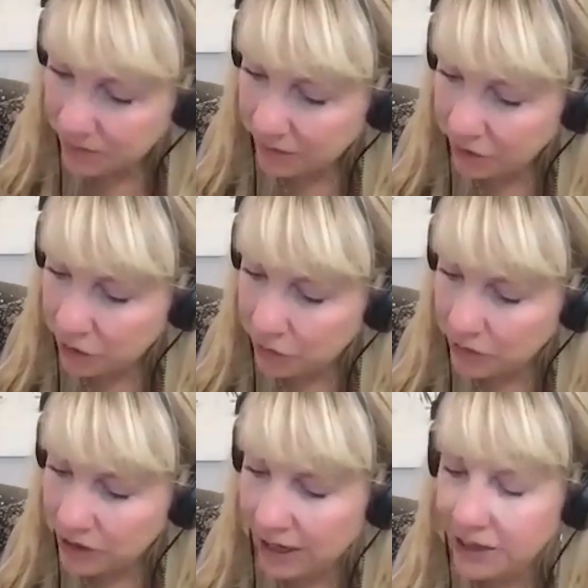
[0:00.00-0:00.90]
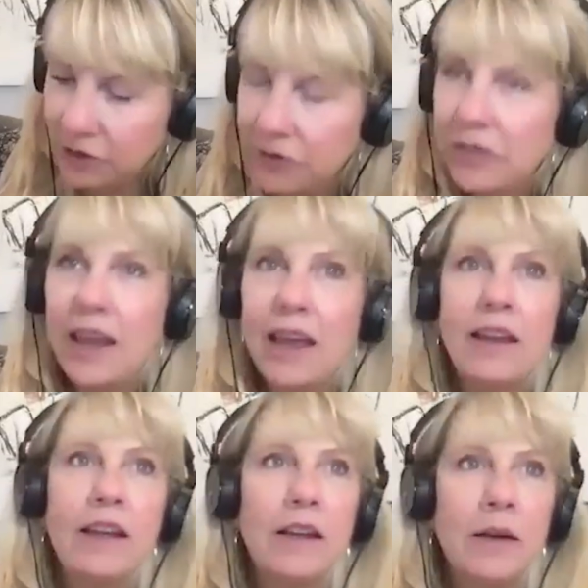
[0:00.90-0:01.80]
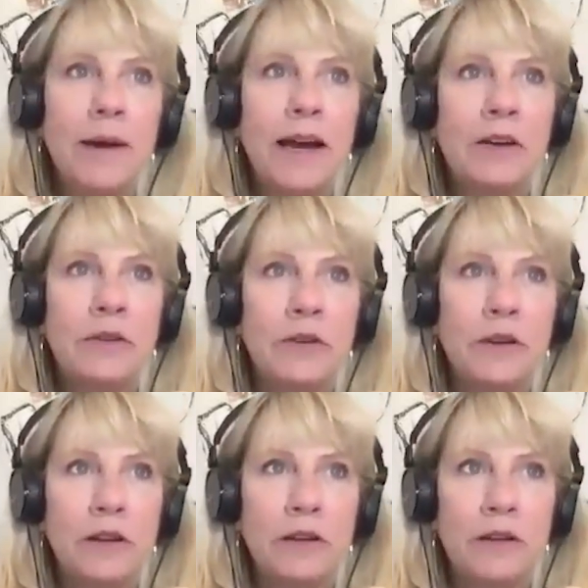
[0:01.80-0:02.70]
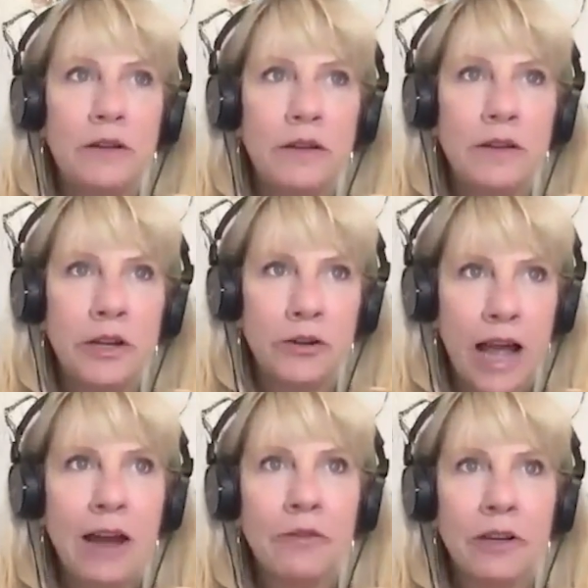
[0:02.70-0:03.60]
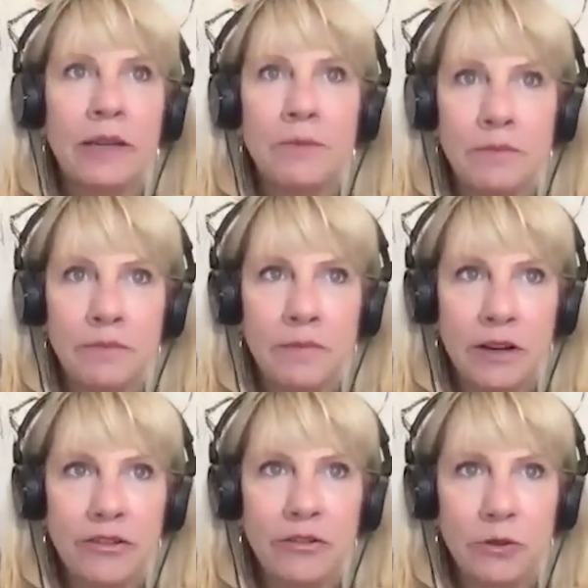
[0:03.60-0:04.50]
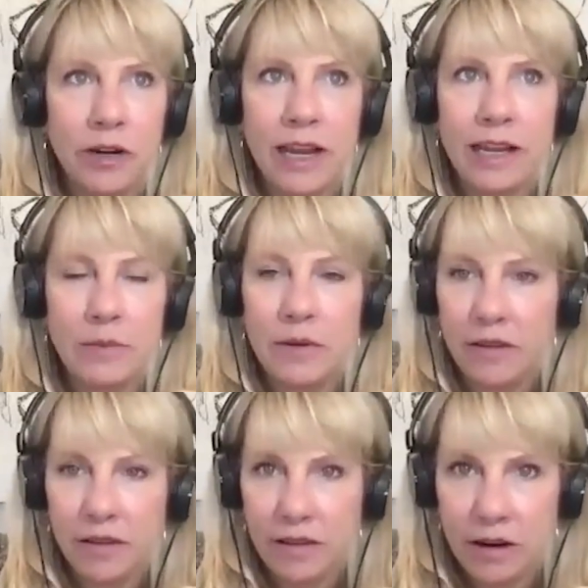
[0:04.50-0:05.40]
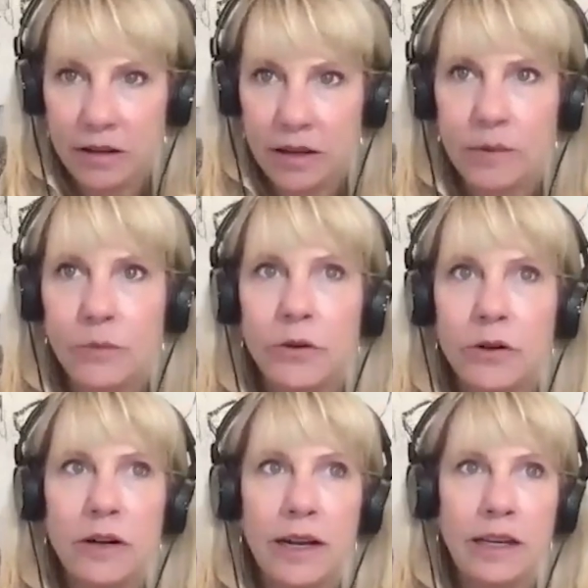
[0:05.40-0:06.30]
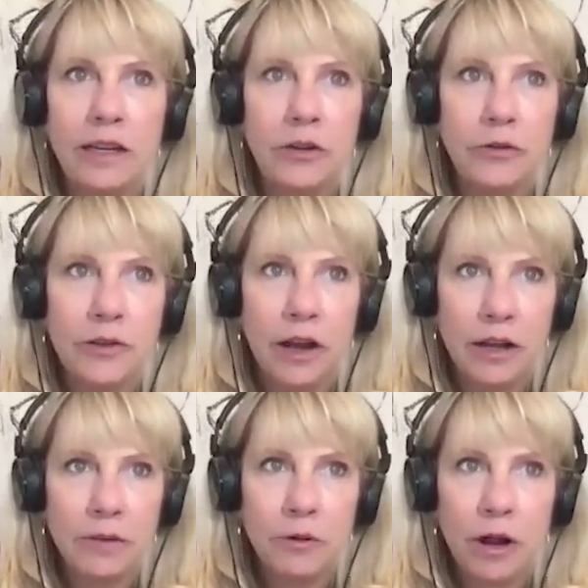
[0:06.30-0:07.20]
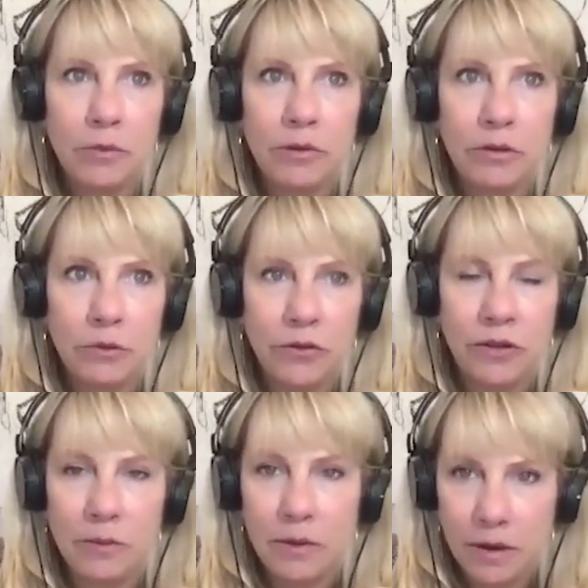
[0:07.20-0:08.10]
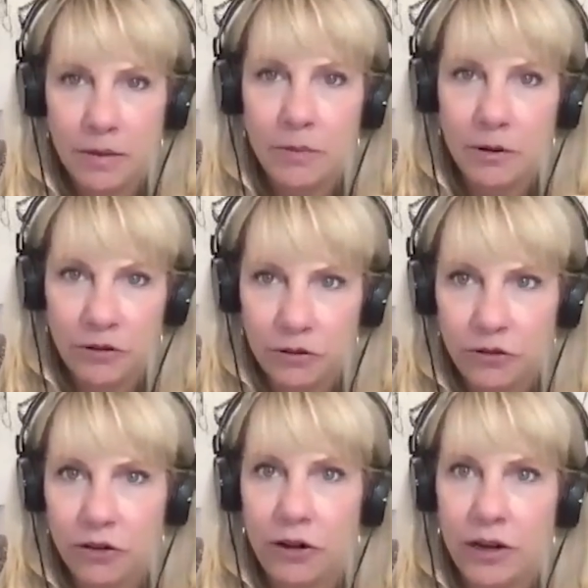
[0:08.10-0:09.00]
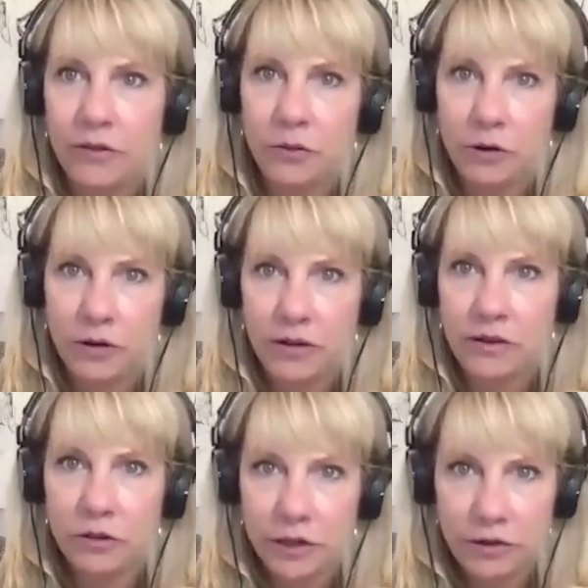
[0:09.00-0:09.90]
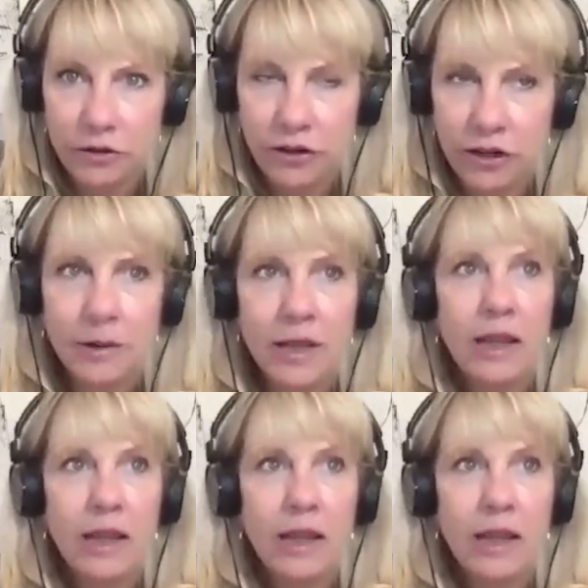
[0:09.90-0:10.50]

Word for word: So you said about you're not really much working in the business at all anymore and you've gone probably through some a personal journey of sorts in your leadership